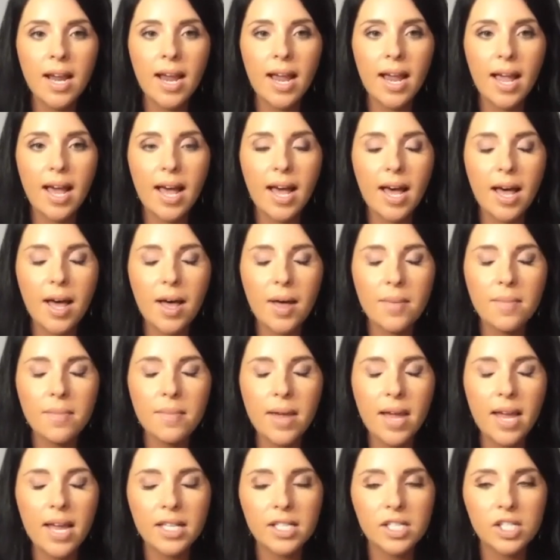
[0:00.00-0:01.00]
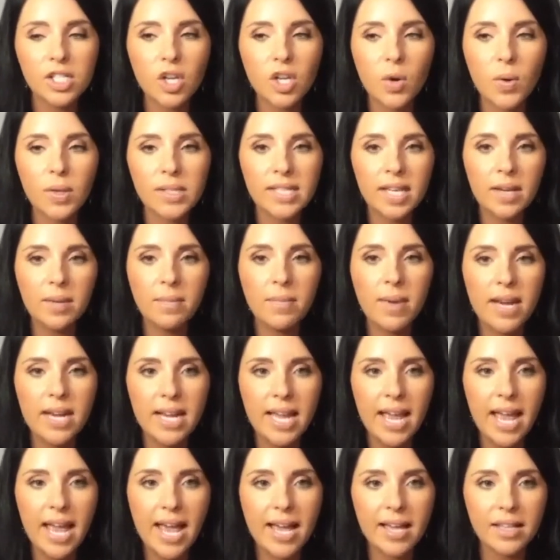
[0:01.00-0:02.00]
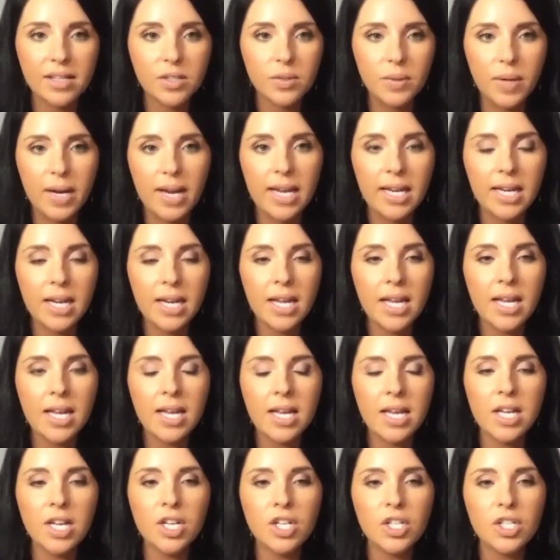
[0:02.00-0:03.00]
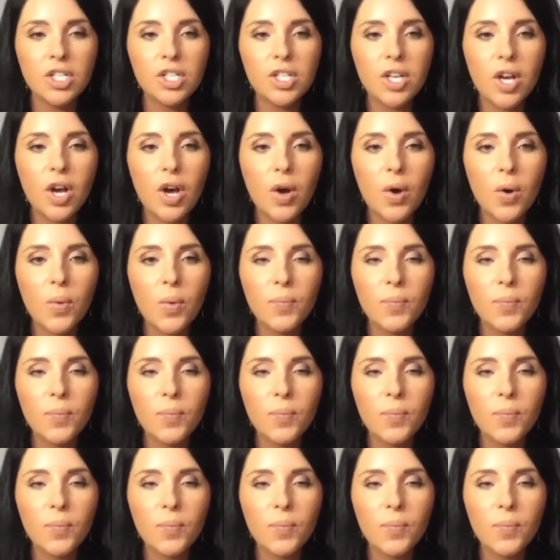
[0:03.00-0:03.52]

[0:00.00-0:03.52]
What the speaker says: And so it's like butting heads, right? So